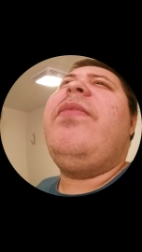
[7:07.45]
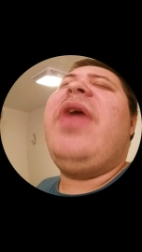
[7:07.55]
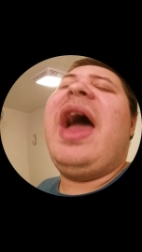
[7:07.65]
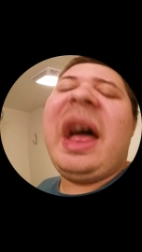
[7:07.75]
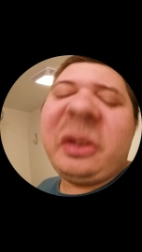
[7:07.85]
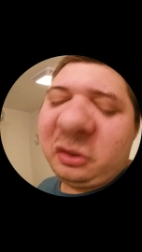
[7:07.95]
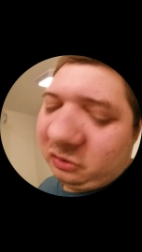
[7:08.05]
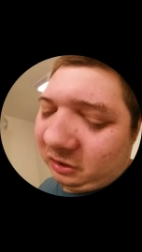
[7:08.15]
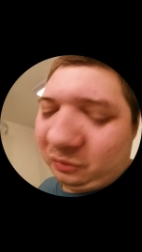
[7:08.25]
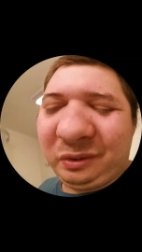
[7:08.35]
Yeah, This
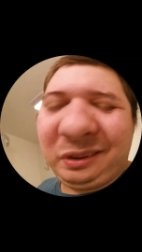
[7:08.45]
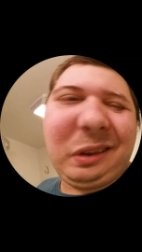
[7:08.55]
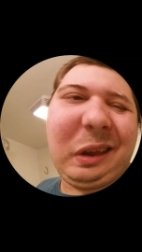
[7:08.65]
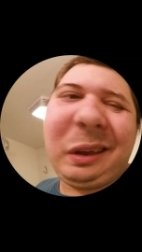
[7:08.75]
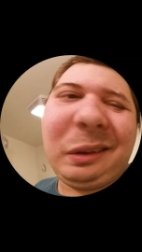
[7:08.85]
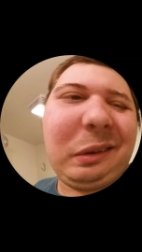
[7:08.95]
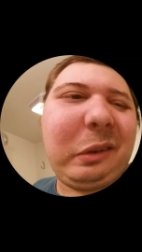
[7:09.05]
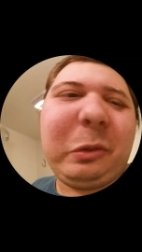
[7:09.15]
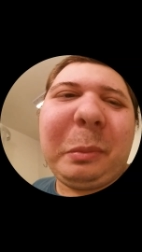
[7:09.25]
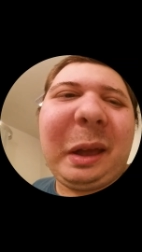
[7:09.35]
is like
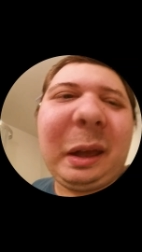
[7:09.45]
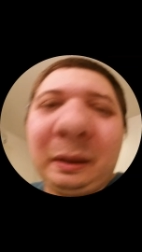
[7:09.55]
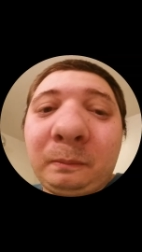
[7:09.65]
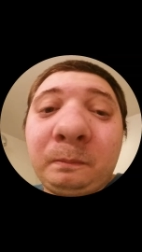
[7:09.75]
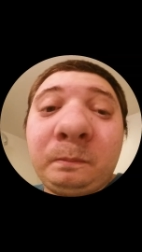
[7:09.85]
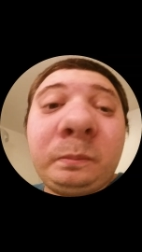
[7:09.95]
ridiculous, man.